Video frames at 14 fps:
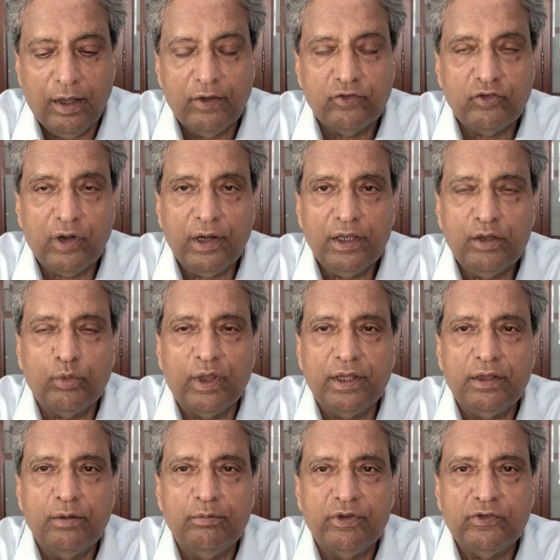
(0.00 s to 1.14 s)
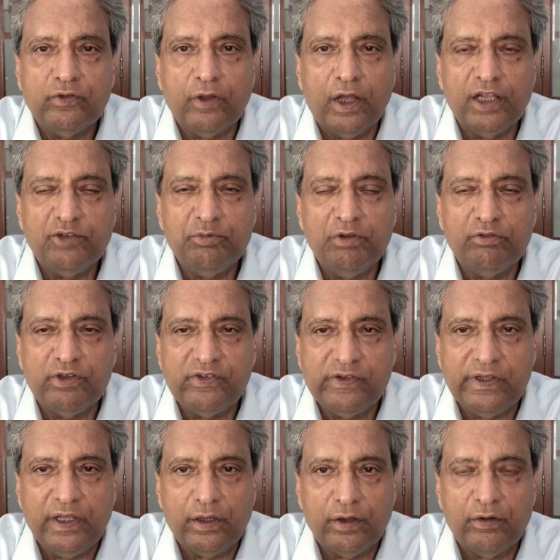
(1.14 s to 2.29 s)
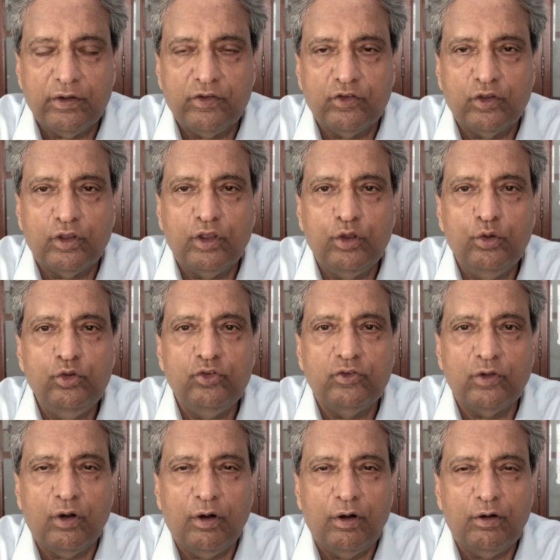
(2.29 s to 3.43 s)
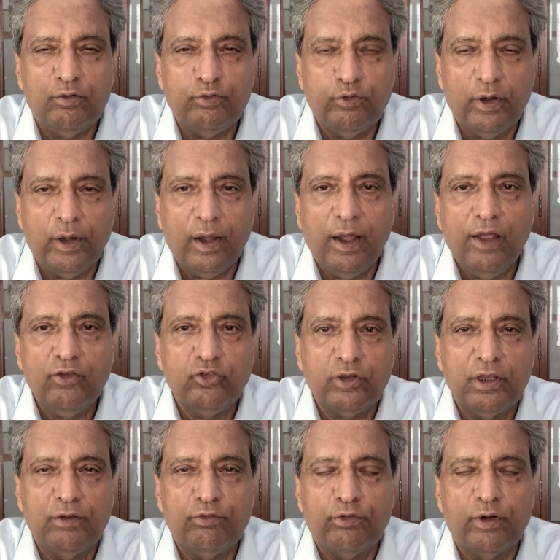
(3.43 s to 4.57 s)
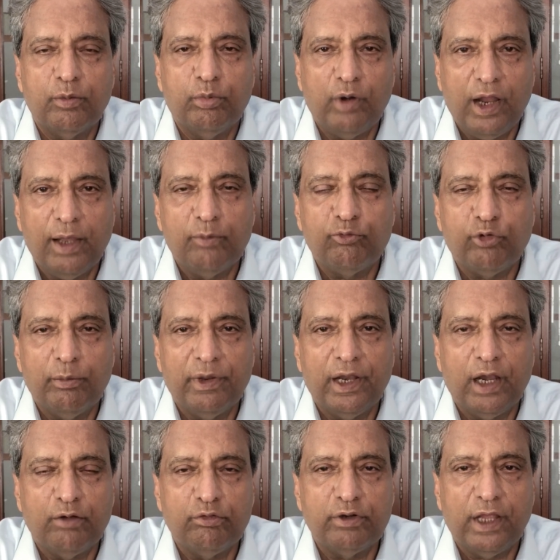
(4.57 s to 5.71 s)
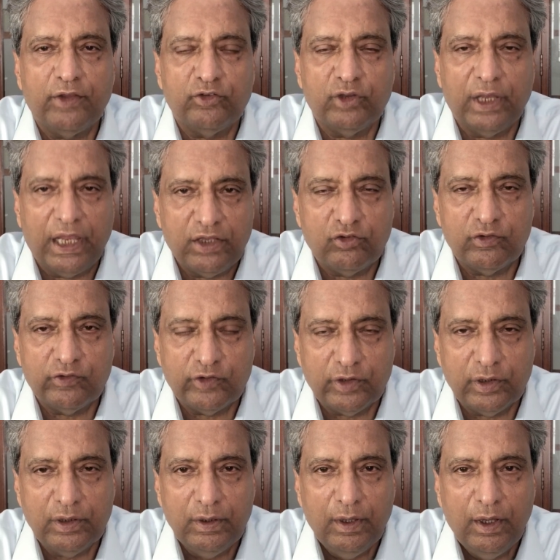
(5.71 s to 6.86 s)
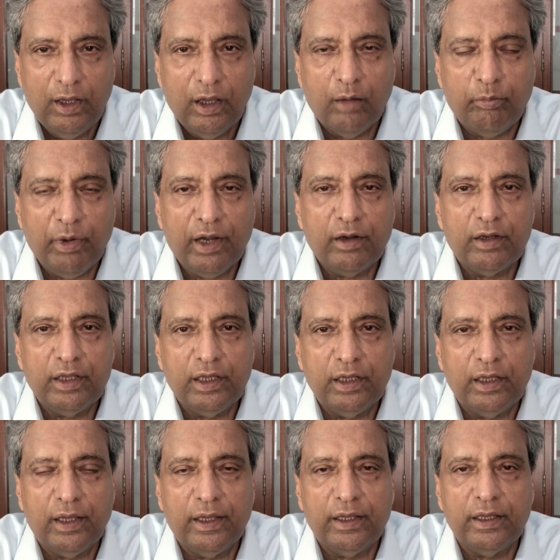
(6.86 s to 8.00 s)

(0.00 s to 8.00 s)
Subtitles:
Starting with, Mr. Ajmal Wazir is accused of asking for a bribe from an advertising agency. Apparently